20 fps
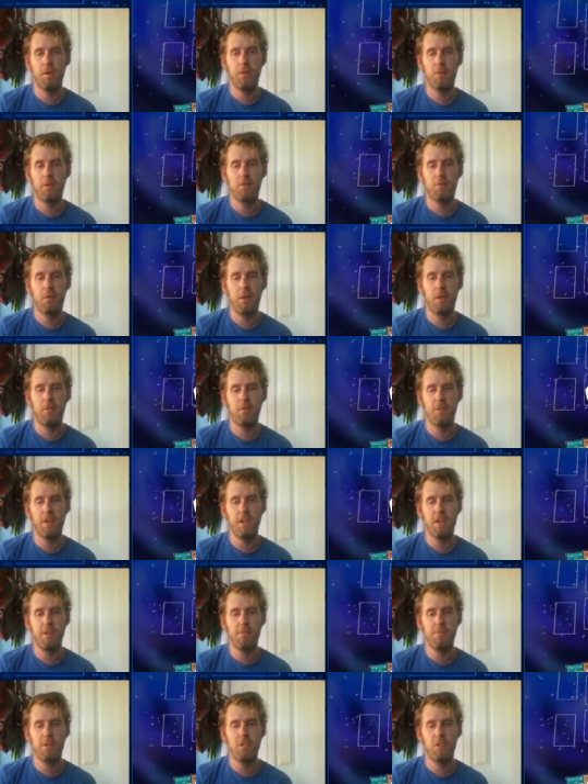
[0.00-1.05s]
misplay for
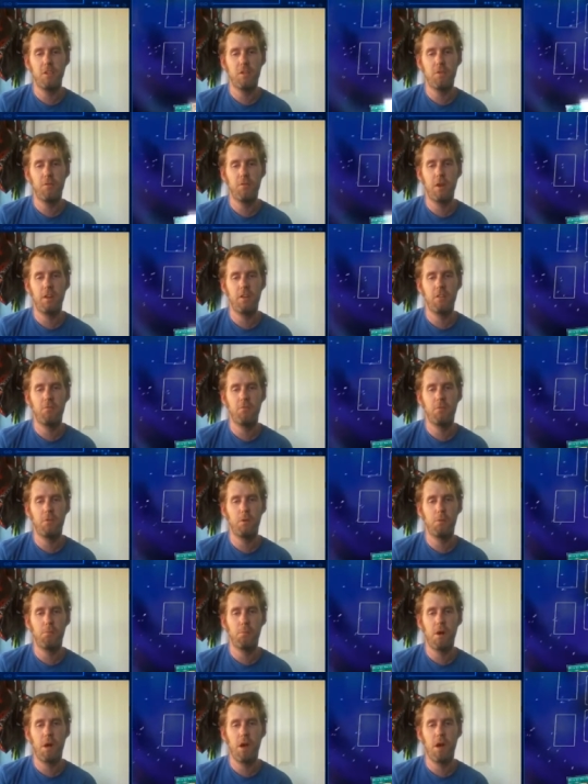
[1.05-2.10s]
him. He should have waited for a
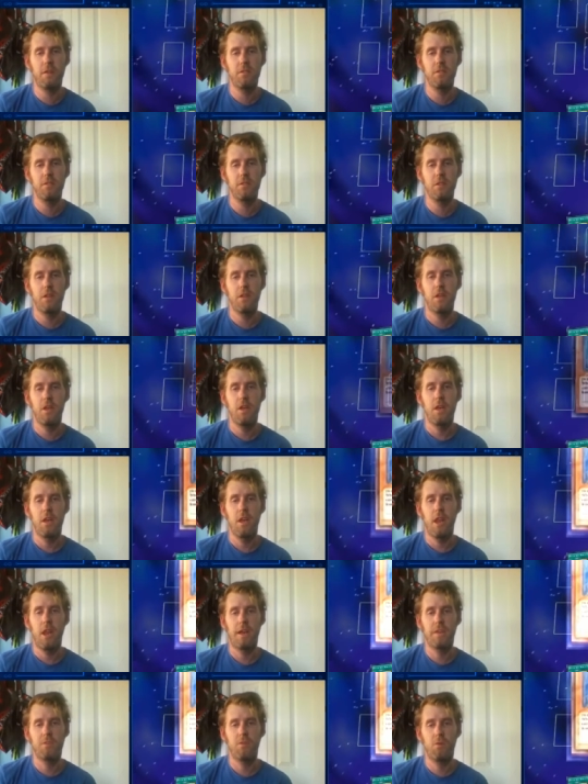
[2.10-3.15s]
boss, an
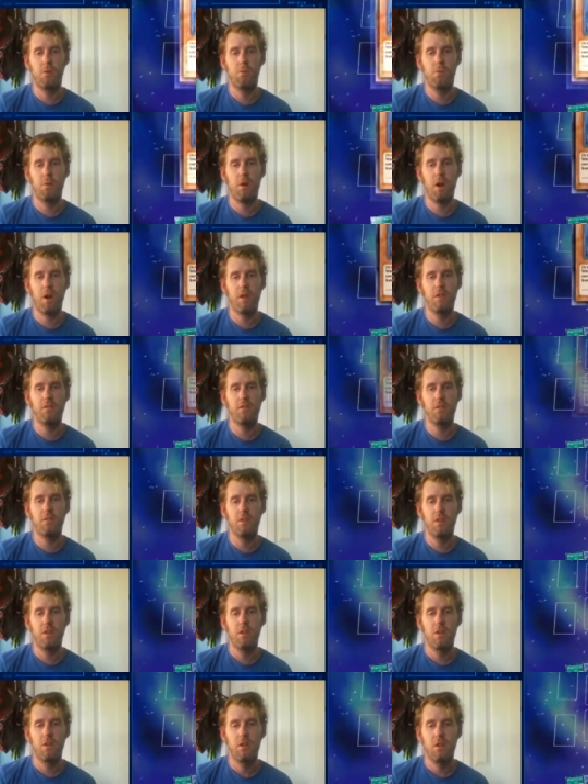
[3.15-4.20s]
actual boss.
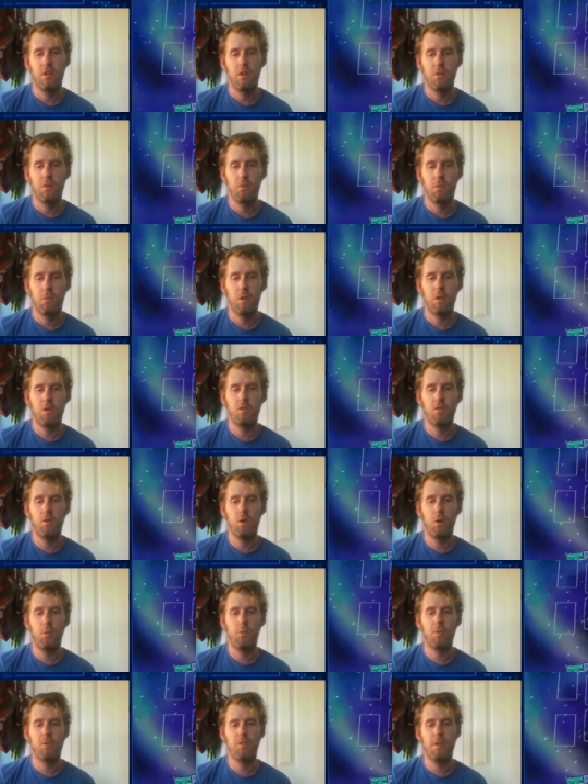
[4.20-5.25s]
We
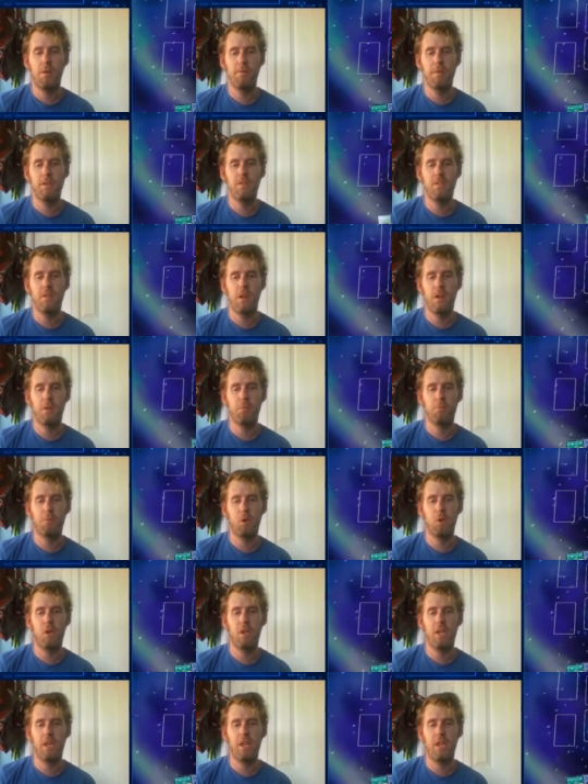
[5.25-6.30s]
normal summon the Sonic
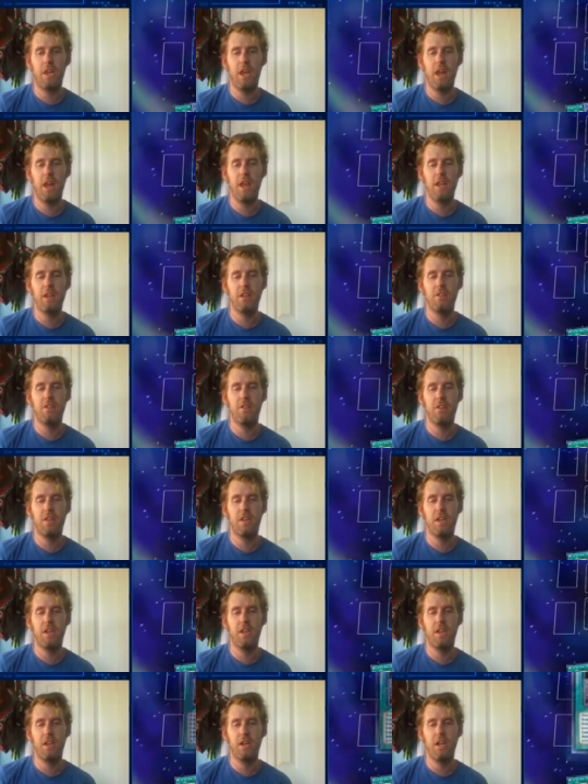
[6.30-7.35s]
Bird again to
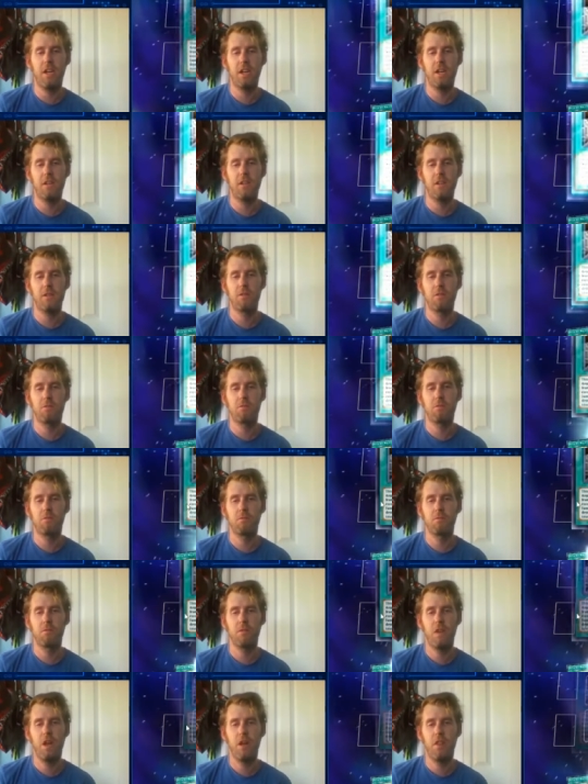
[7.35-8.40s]
get uh,
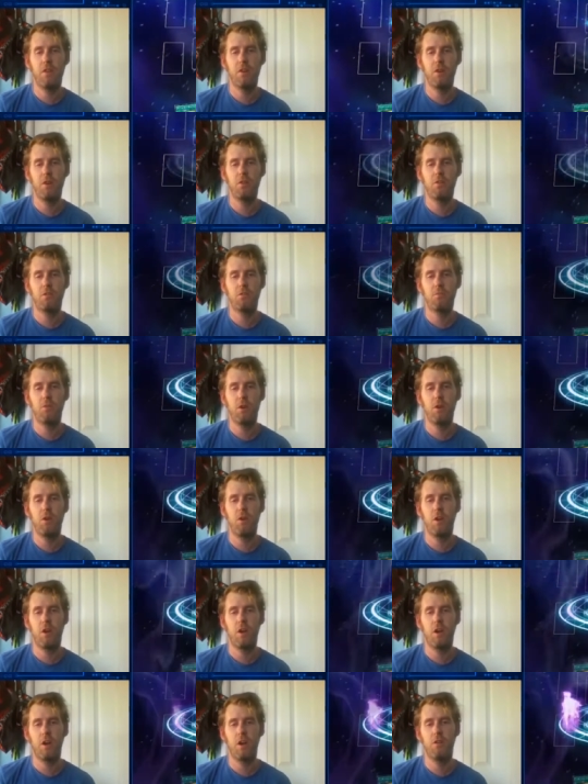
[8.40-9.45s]
another spell
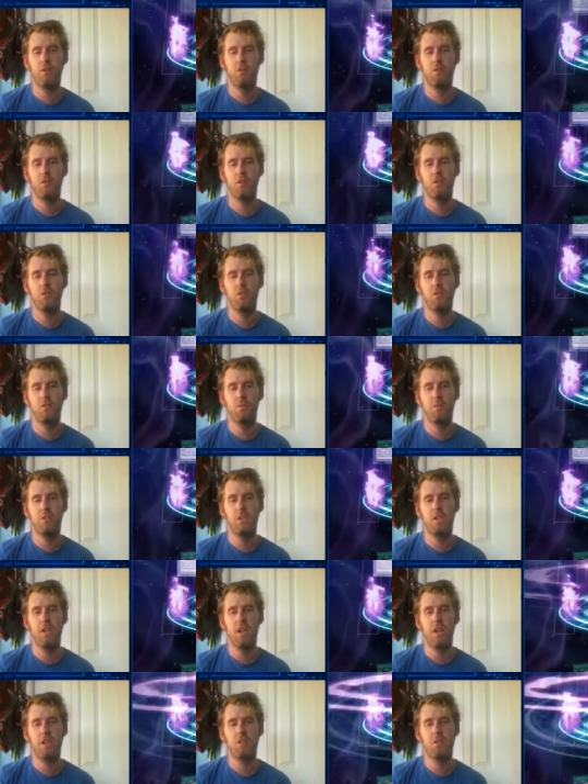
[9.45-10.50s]
card. Use the
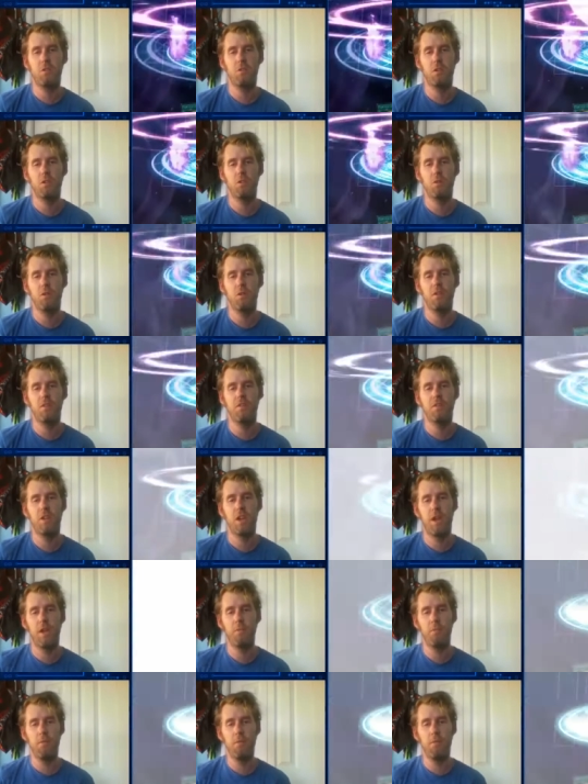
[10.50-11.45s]
Machine Angel Ritual this time